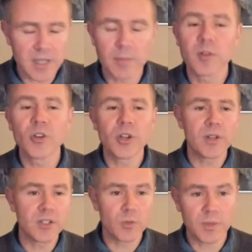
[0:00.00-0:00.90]
you plug your
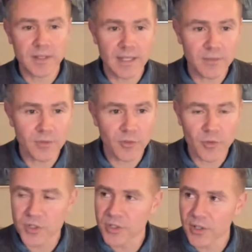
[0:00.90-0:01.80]
instrument in for the
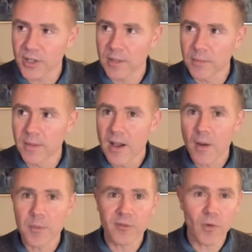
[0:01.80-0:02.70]
first time
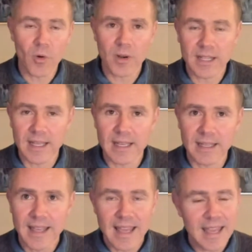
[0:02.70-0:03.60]
before a
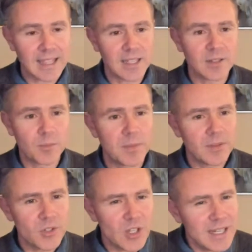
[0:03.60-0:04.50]
gig, it can be,
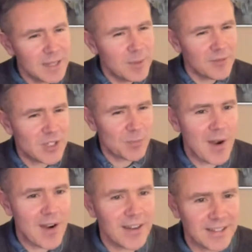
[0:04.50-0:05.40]
there's a little bit of a
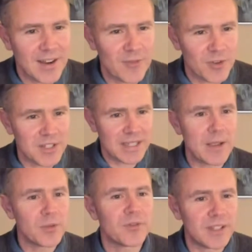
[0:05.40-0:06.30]
spark there for the
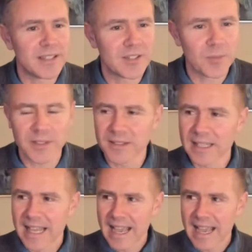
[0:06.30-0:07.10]
sound of the instrument.